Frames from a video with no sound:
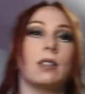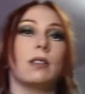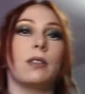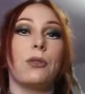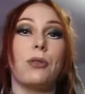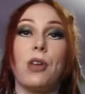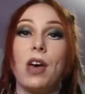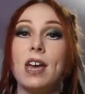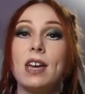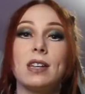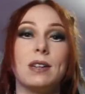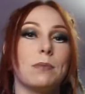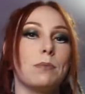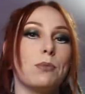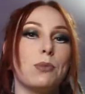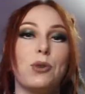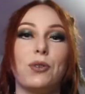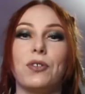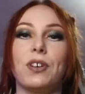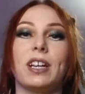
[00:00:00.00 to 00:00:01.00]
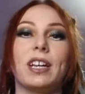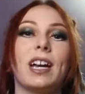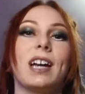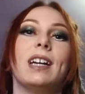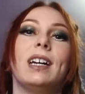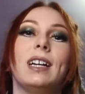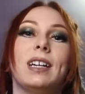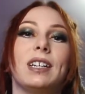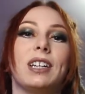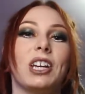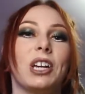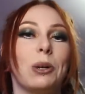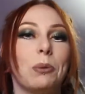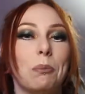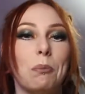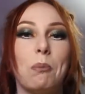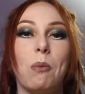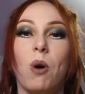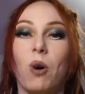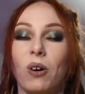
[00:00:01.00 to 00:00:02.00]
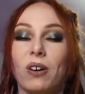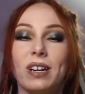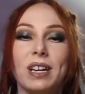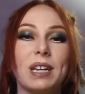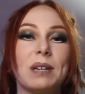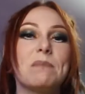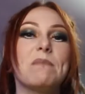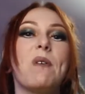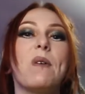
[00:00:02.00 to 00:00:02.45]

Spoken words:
Then, moving on, morning